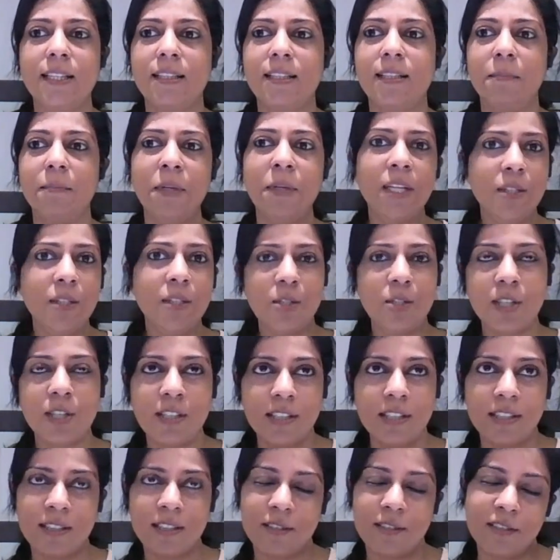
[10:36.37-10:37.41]
the
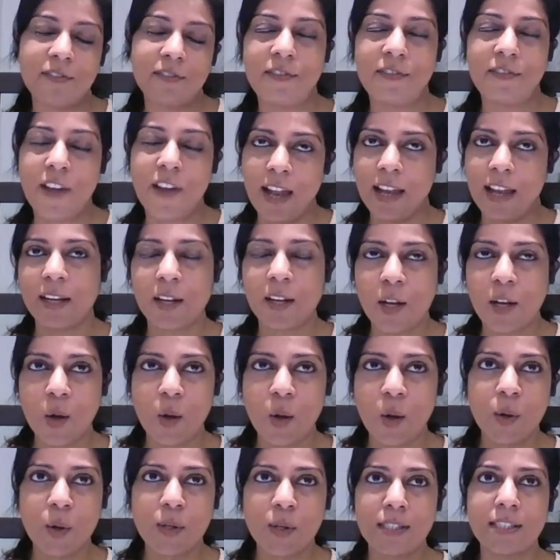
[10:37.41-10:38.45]
beaches fairly
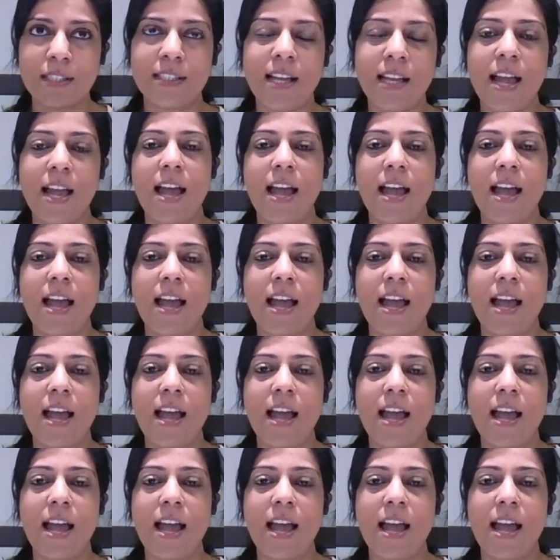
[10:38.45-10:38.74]
close,